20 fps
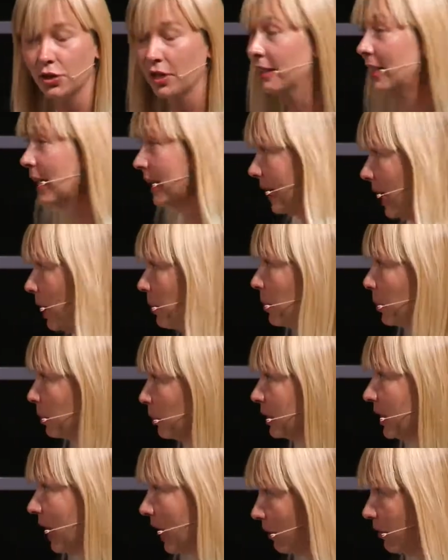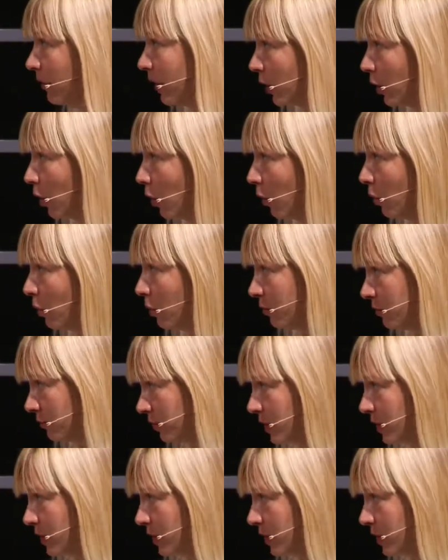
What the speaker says: and that happened with AlphaGo,